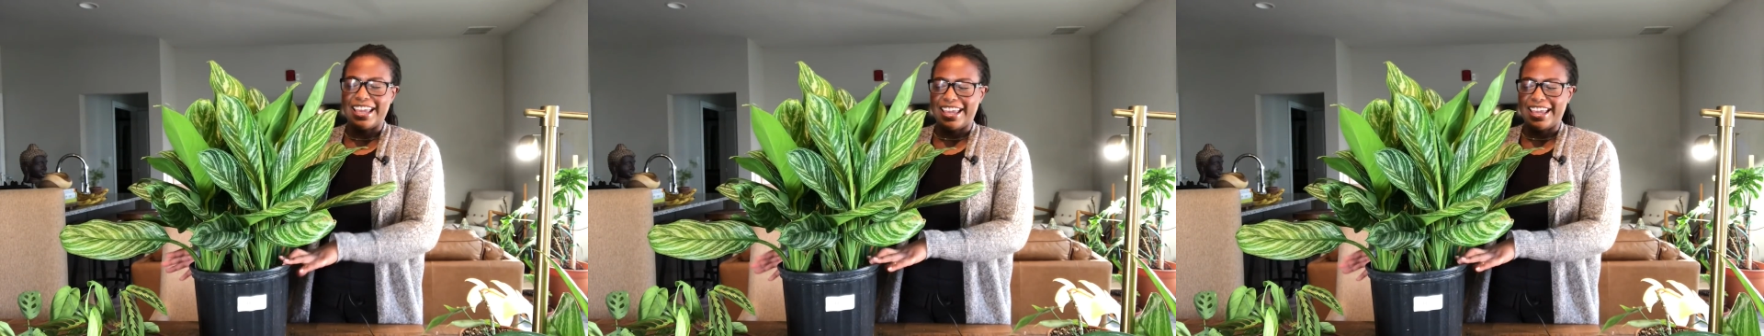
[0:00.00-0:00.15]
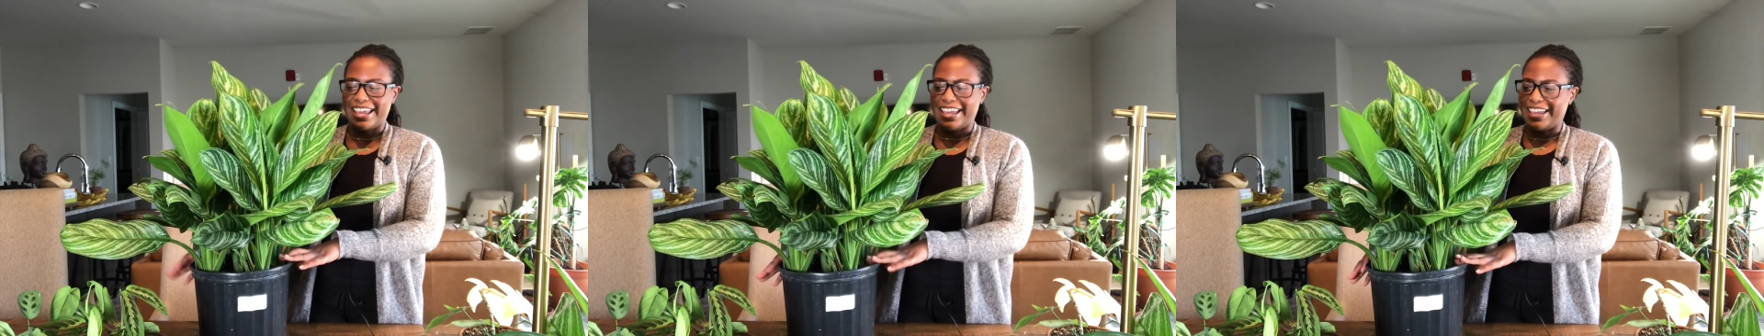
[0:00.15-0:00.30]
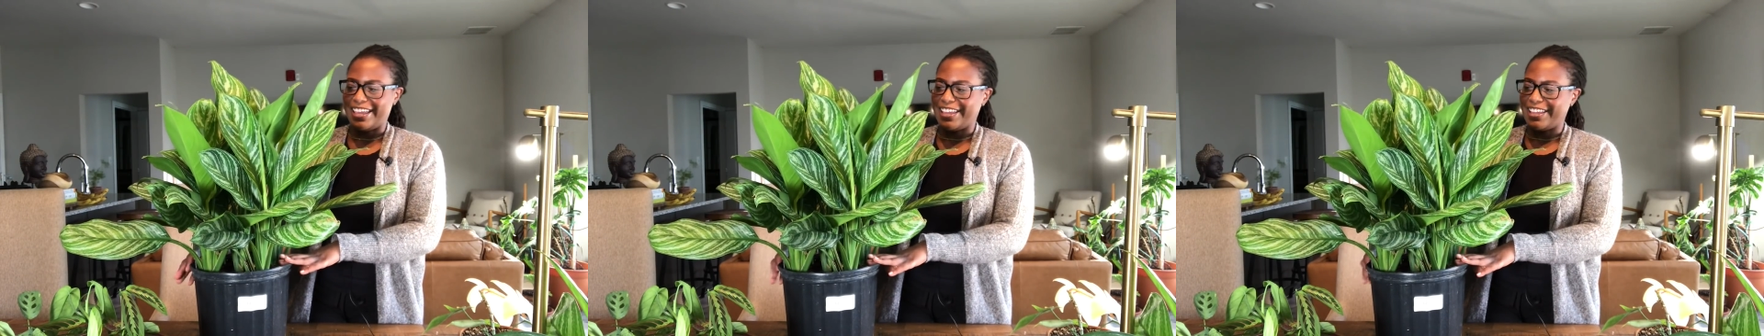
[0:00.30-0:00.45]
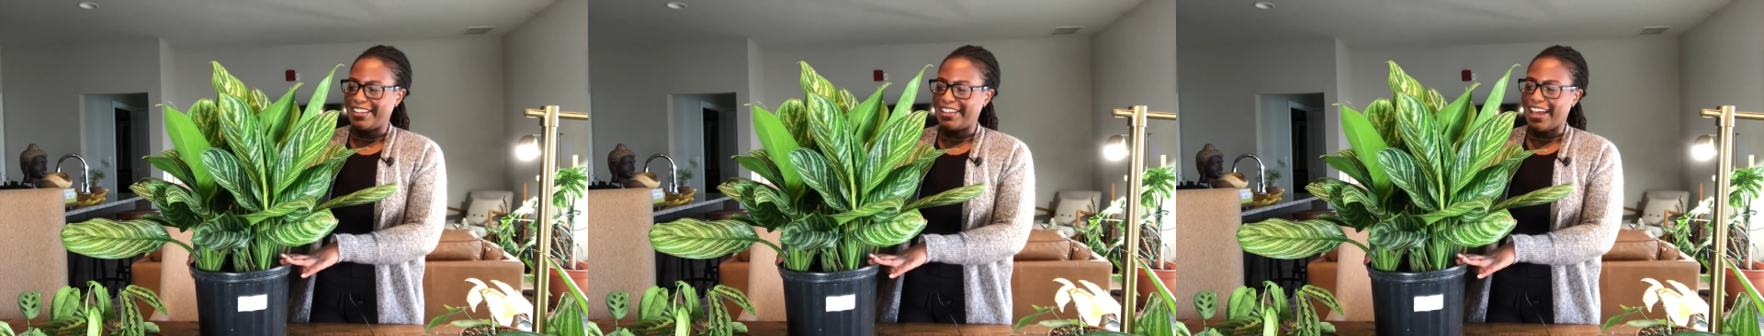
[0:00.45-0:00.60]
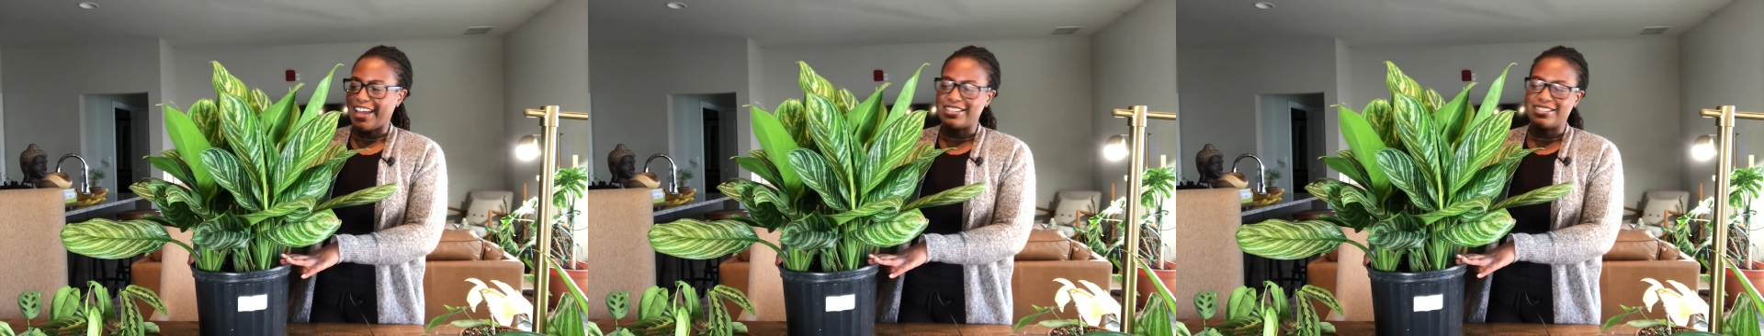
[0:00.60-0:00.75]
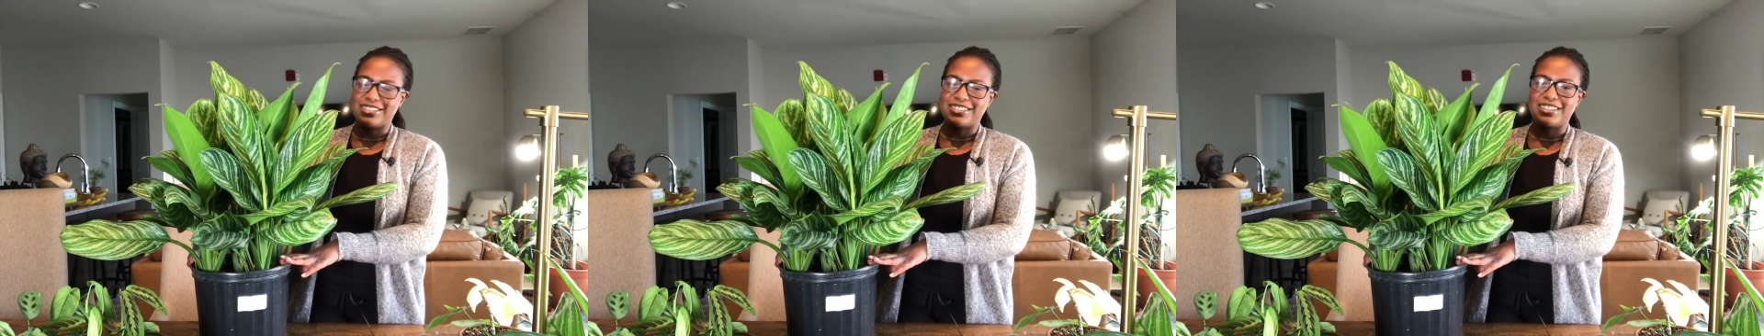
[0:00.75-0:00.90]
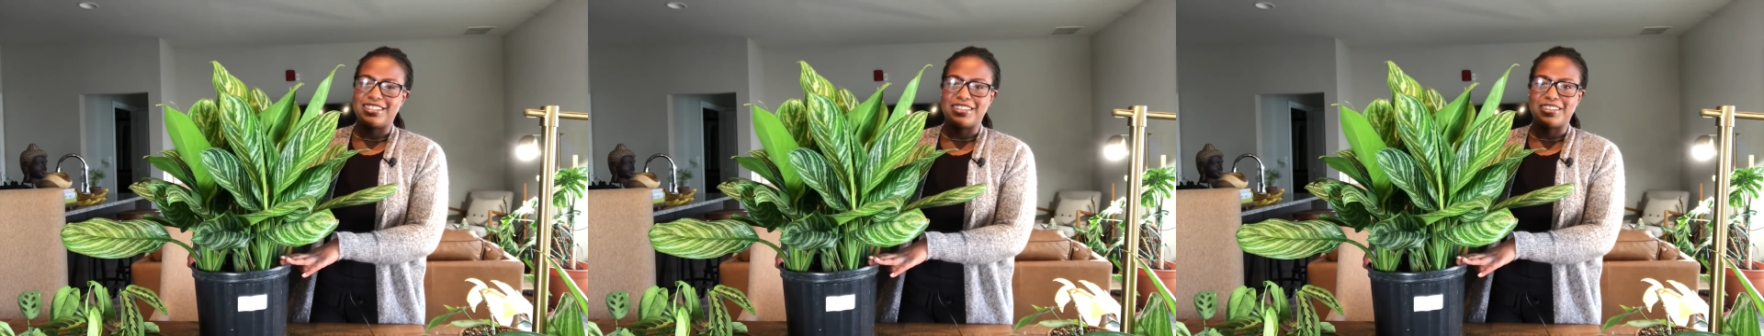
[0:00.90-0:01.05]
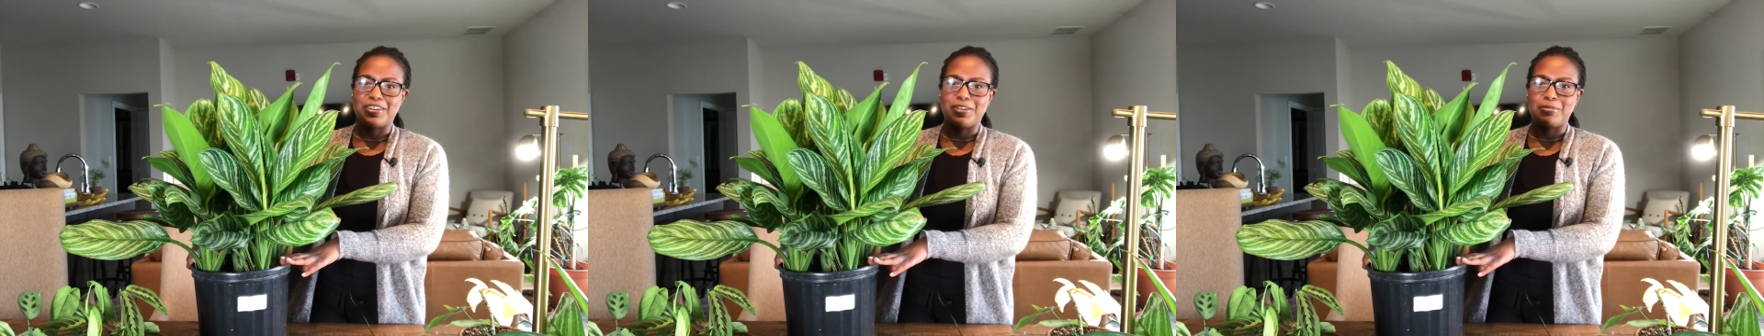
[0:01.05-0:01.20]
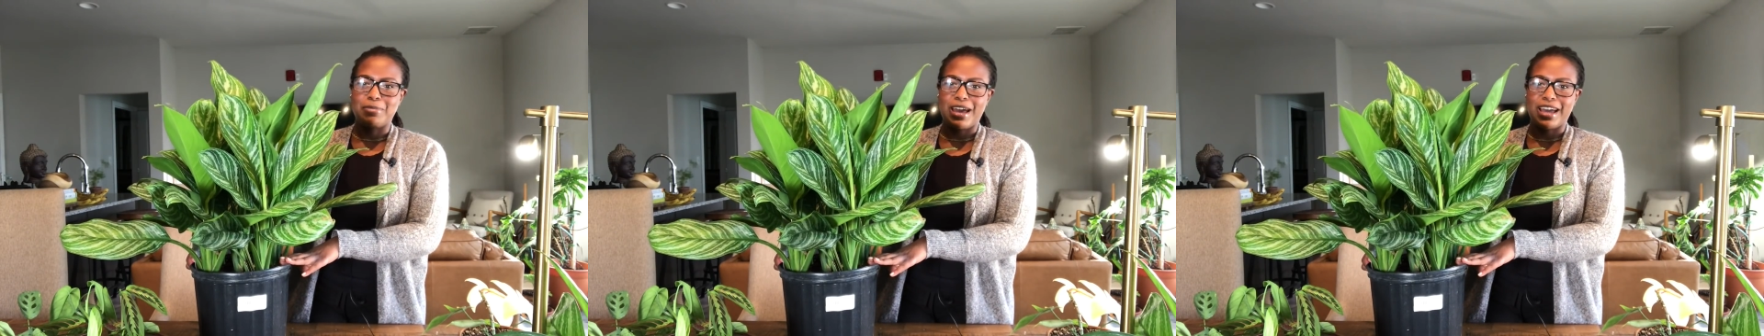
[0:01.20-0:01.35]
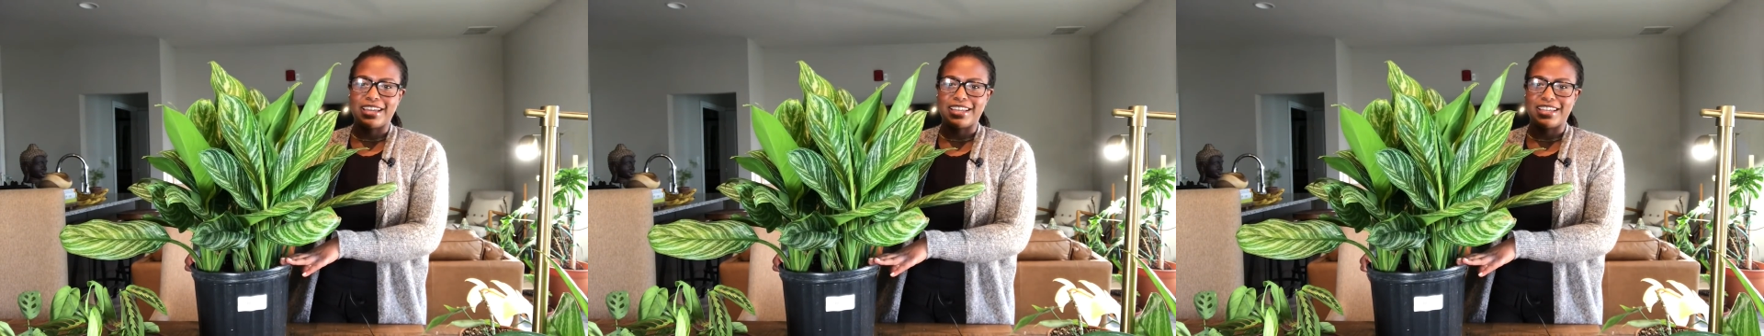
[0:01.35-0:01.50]
and I just need to go
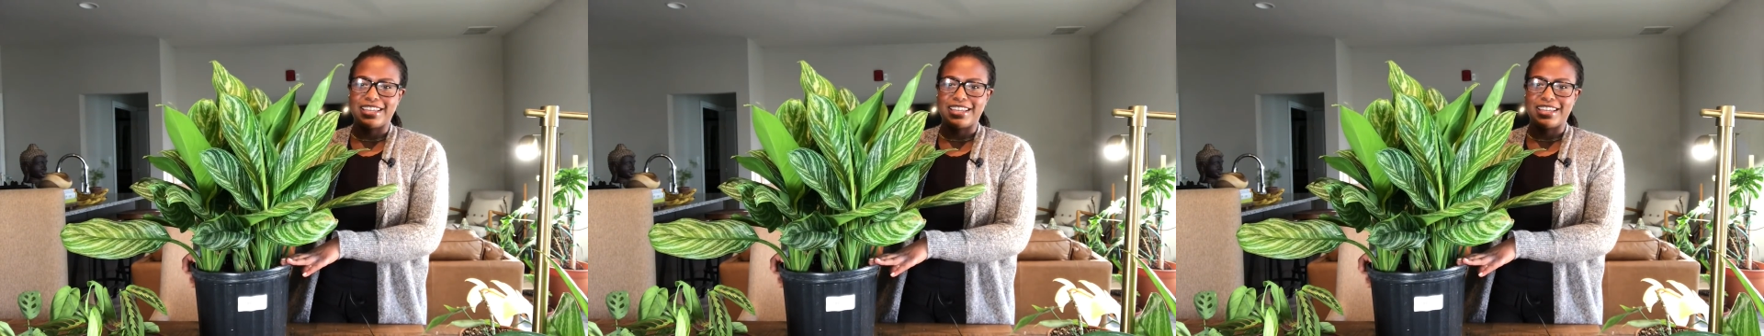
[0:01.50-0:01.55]
back